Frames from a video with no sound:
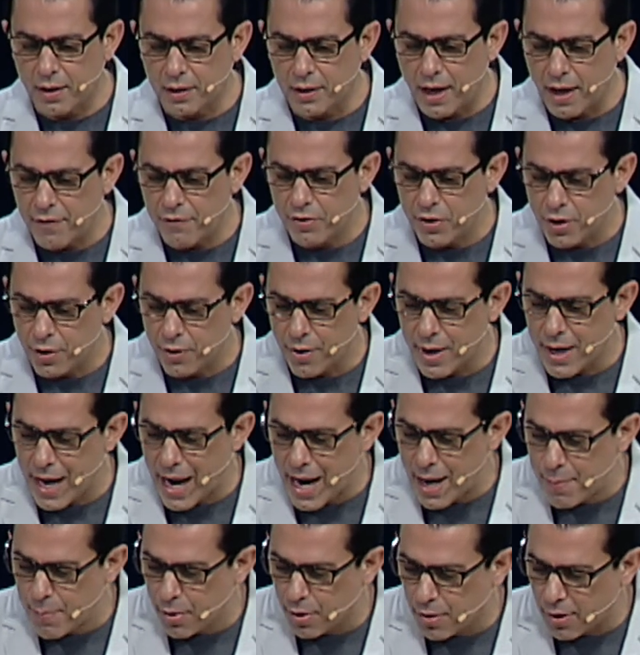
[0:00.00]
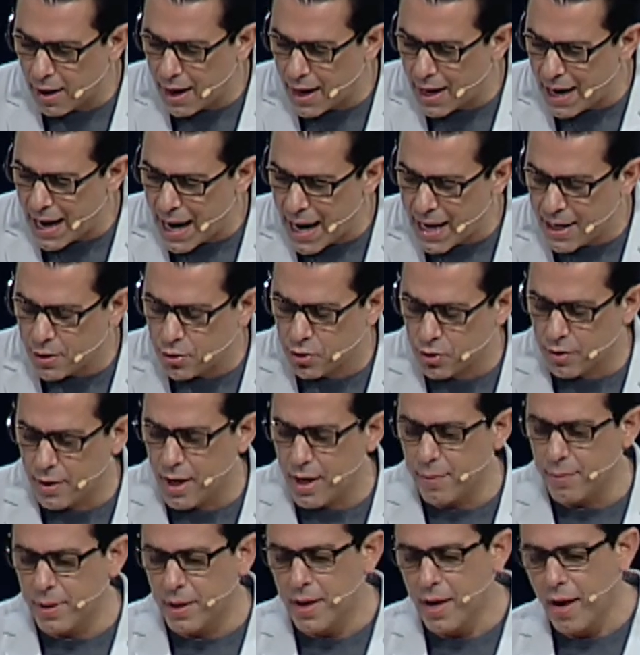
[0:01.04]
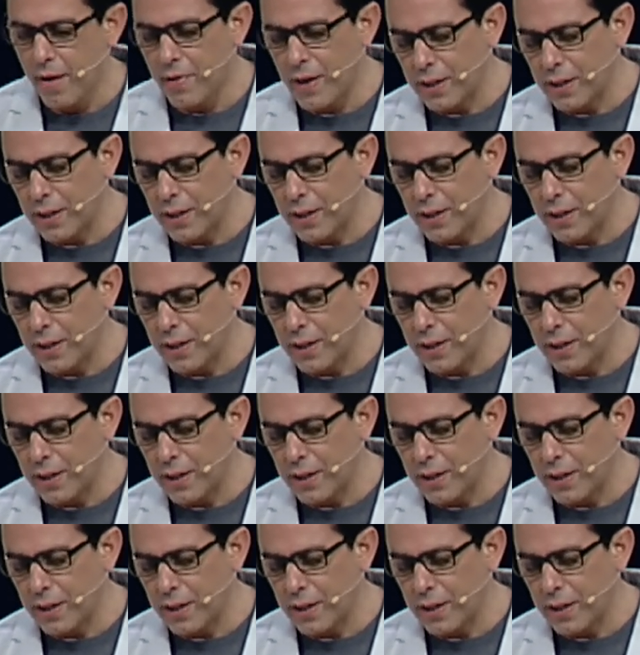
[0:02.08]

love your neighbor and hate your enemy.